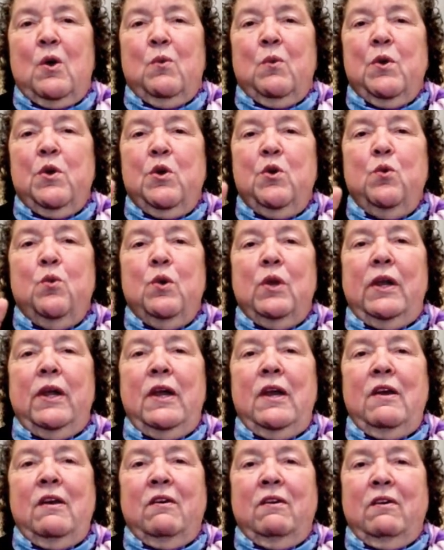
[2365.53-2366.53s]
Were you
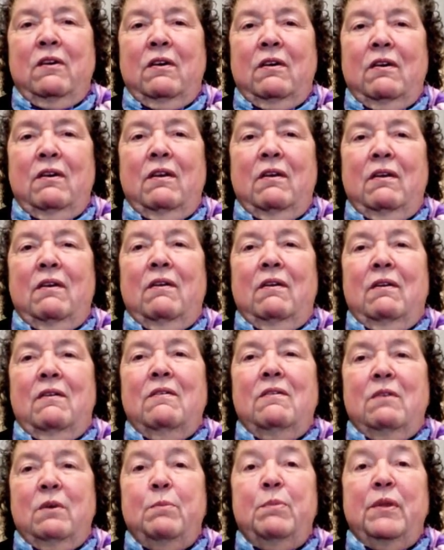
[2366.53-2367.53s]
willing
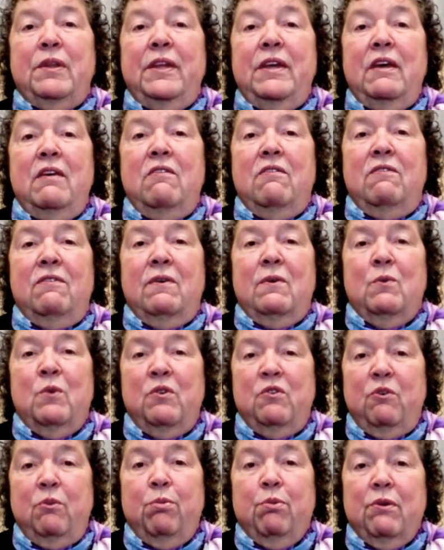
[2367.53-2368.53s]
to believe
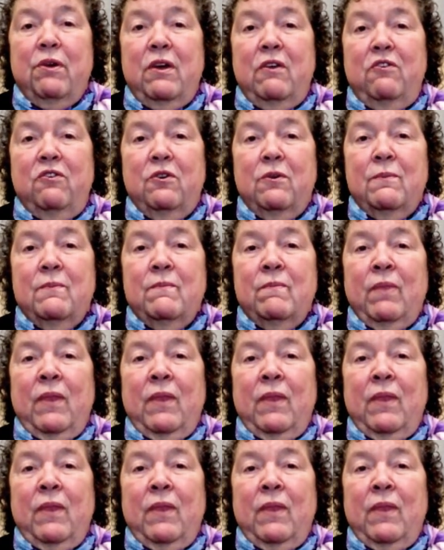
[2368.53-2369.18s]
what you preach?